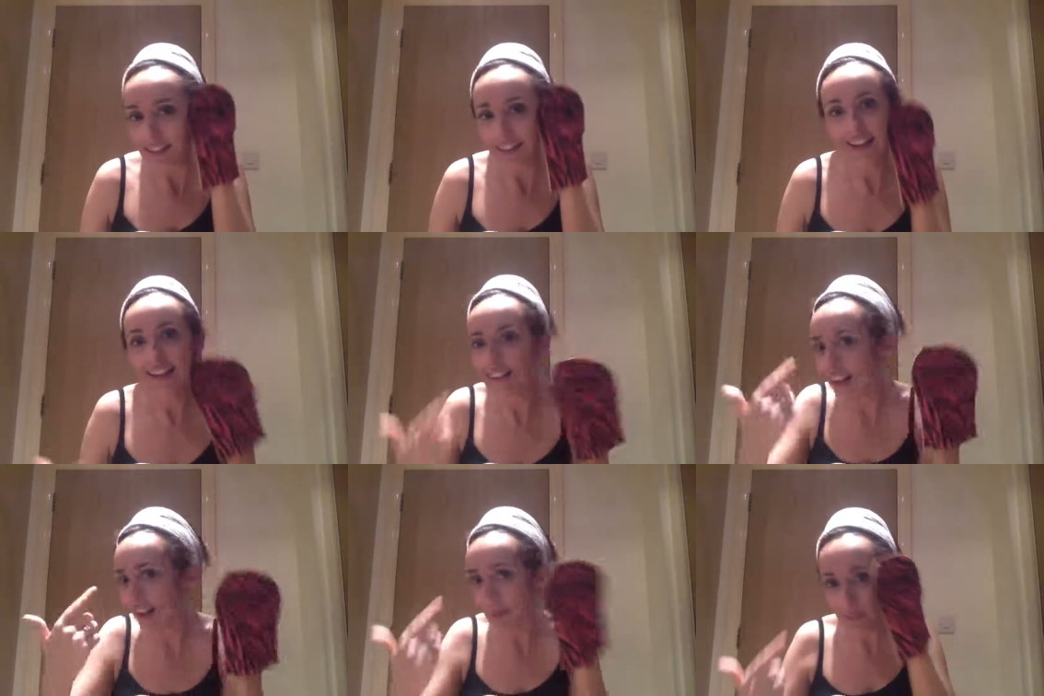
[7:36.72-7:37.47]
Like,
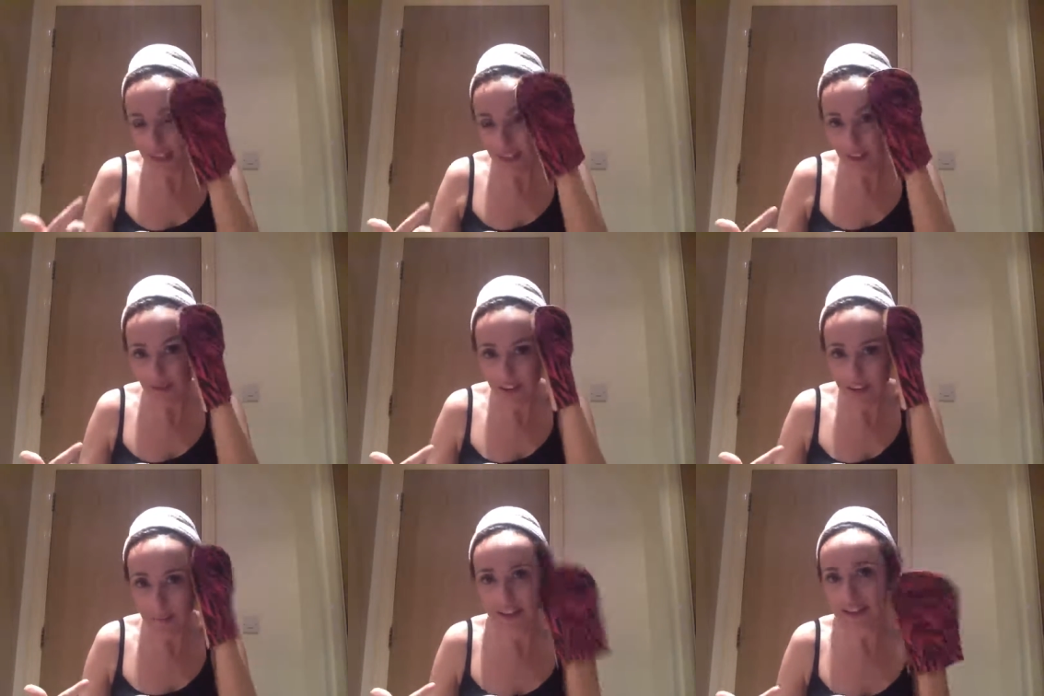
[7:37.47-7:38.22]
yeah, I'm making a
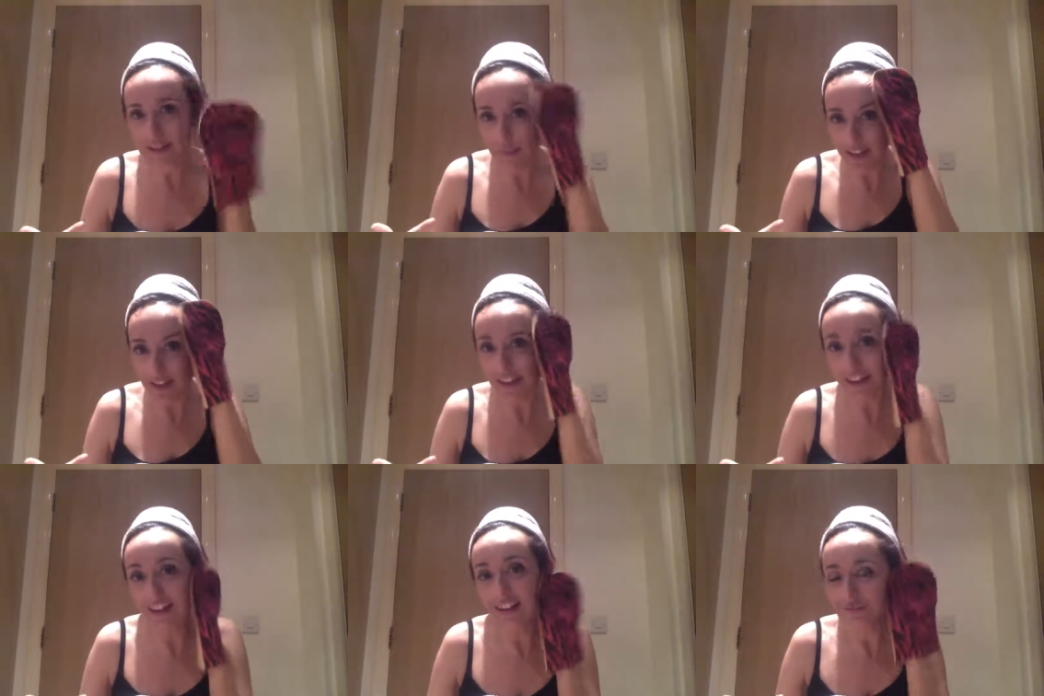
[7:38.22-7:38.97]
right mess of my
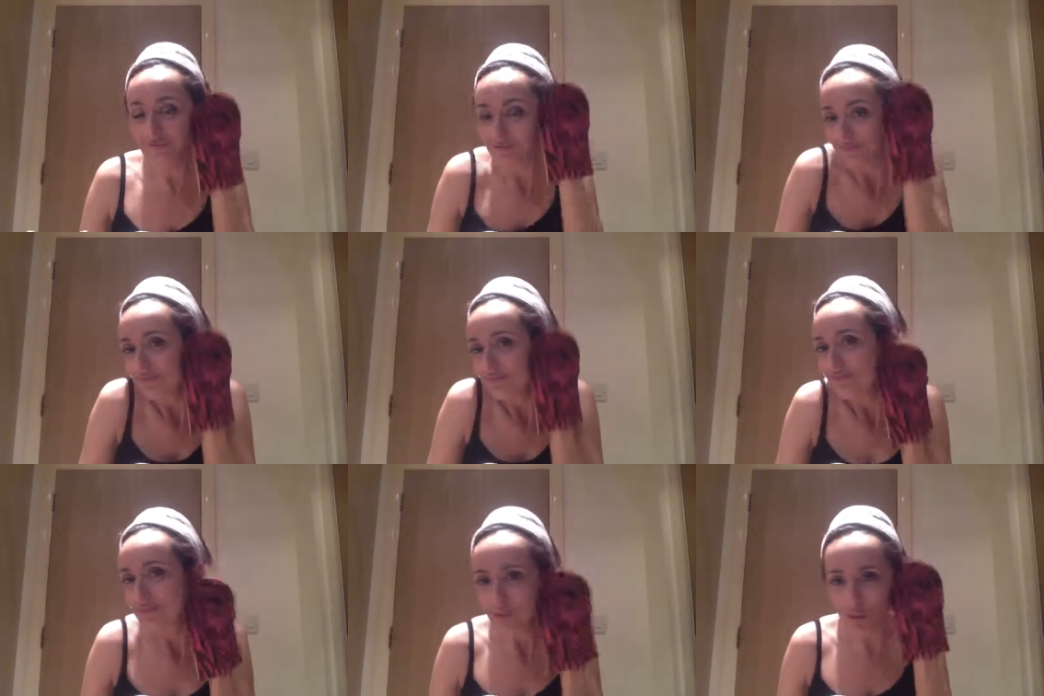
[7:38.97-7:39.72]
hair.
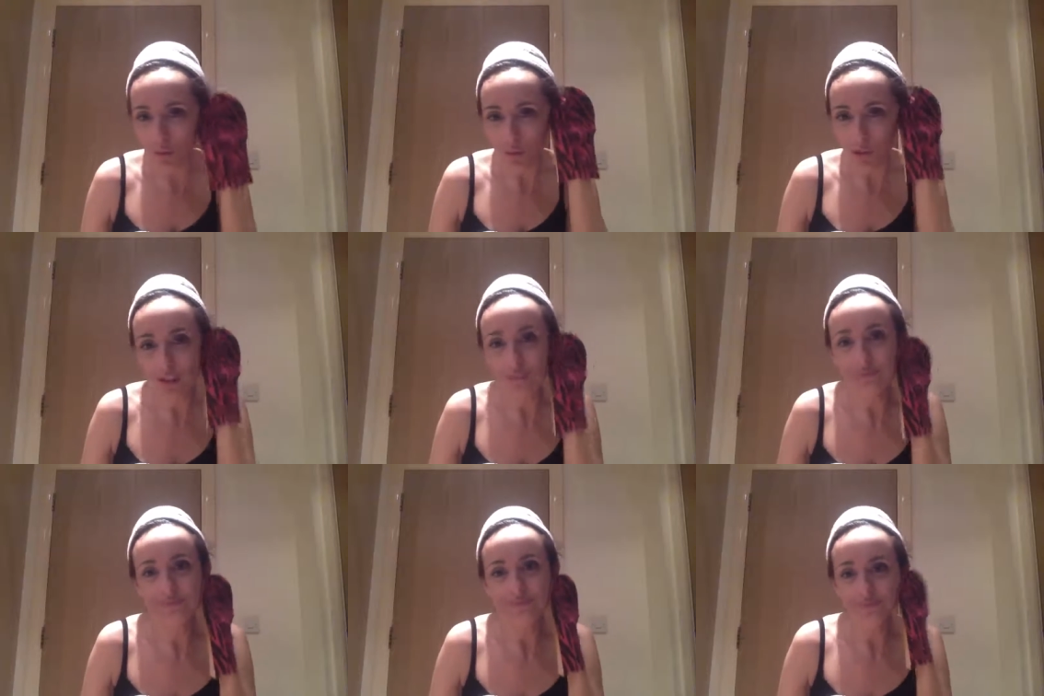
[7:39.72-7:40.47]
So what?